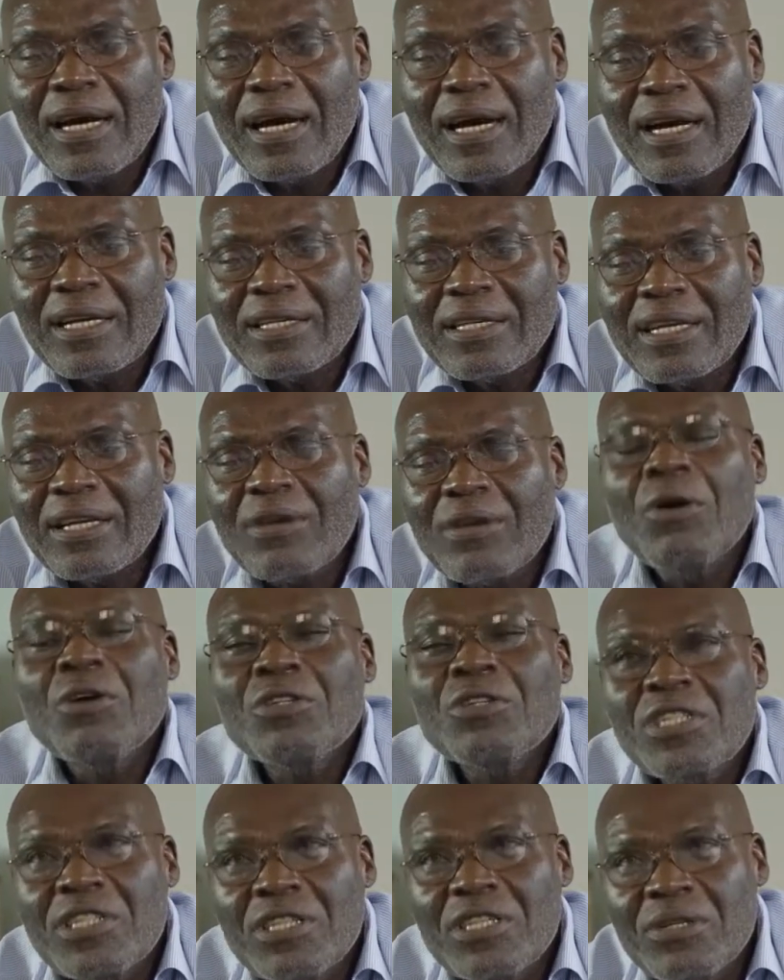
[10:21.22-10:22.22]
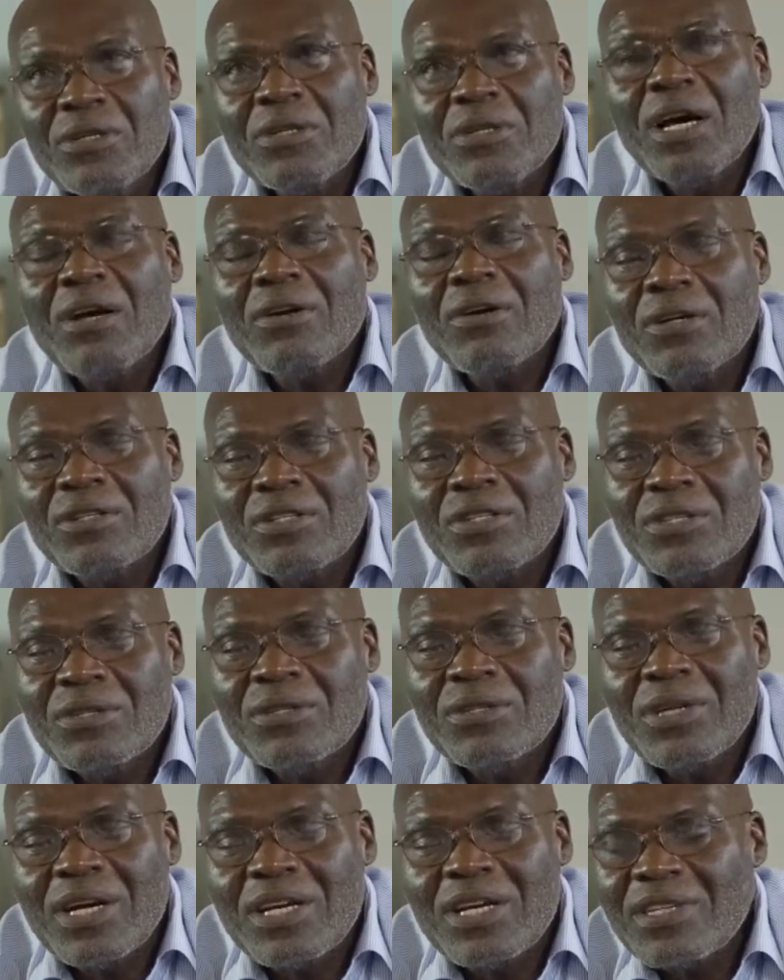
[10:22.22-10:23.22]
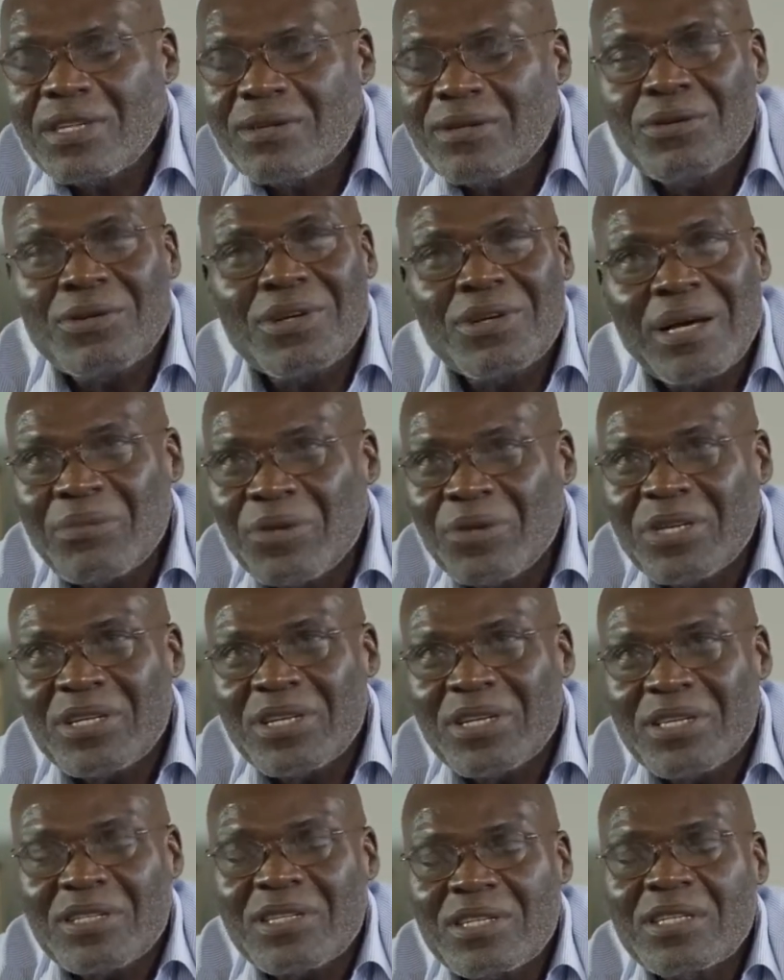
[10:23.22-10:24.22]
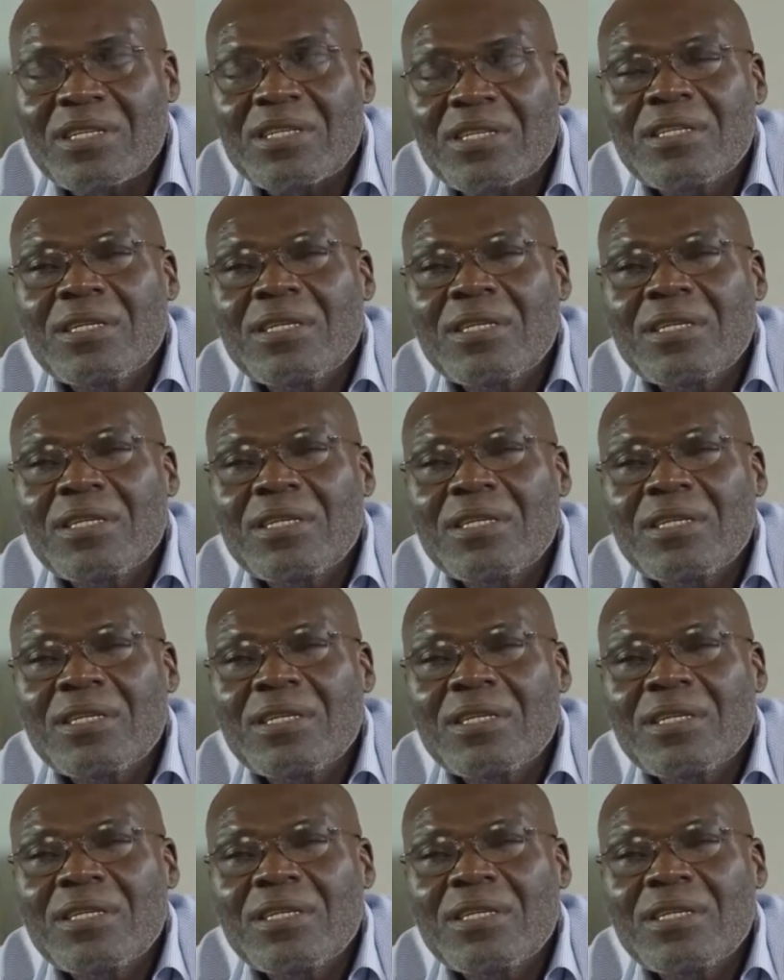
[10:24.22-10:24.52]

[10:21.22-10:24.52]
And he continued and continued. I said, look, I'm not interested.